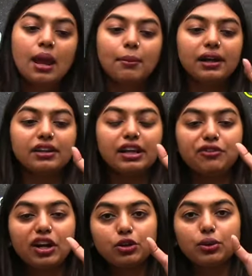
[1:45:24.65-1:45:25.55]
But
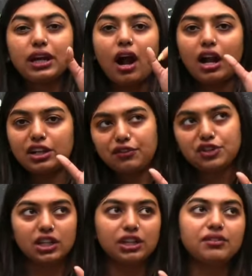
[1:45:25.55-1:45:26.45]
if you are doing
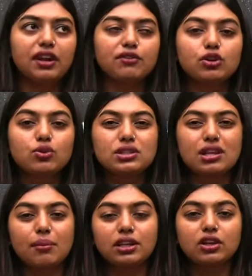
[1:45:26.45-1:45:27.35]
artificially, we have to do
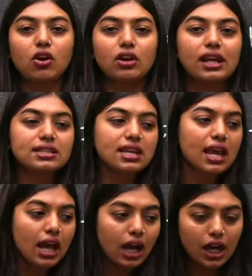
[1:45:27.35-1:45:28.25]
something called as
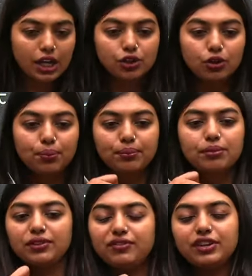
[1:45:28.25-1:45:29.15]

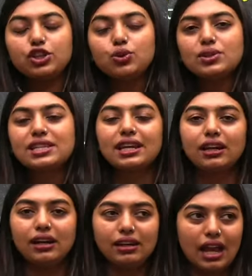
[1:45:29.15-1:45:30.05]

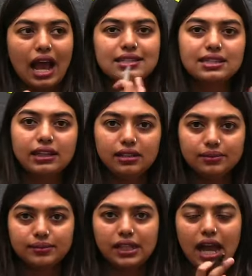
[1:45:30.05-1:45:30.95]
using acid
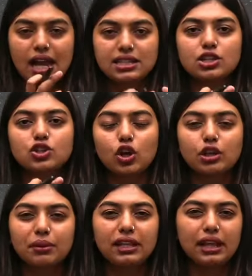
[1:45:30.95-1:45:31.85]

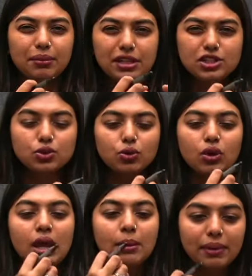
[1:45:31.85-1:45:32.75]
soluble. That means to
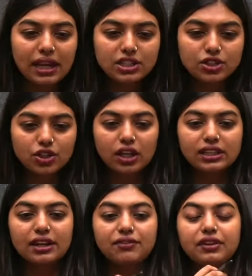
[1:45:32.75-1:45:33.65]
make sure
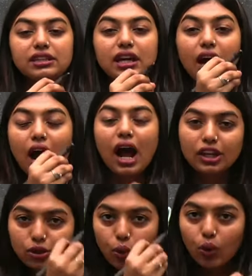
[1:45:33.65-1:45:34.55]
that the
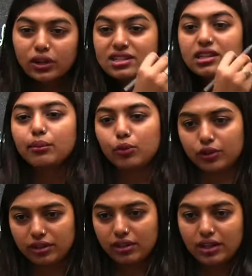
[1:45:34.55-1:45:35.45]
hard coat is
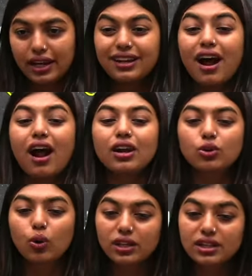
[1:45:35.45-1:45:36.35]
removed, right? Hard
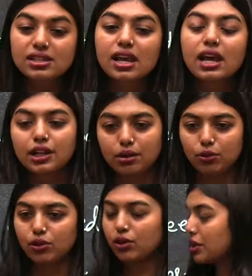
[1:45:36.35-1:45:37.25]
coat is
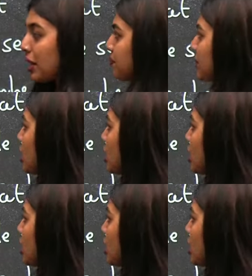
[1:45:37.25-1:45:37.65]
removed, okay.